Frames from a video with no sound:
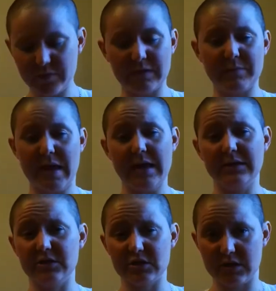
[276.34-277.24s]
really
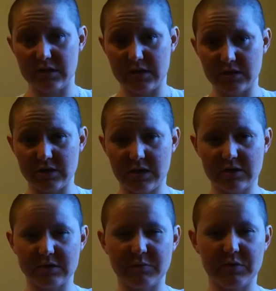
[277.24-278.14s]
bandaged anything. She kind
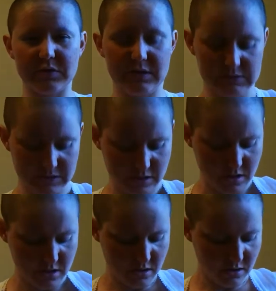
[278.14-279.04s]
of just put these
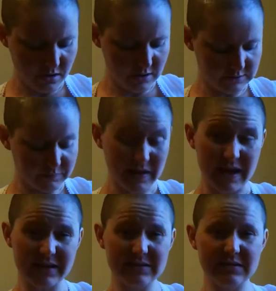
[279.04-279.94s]
gauze
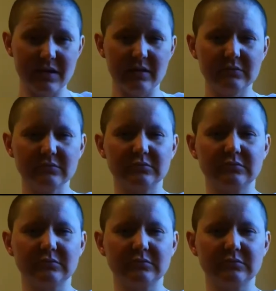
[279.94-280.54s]
pads down.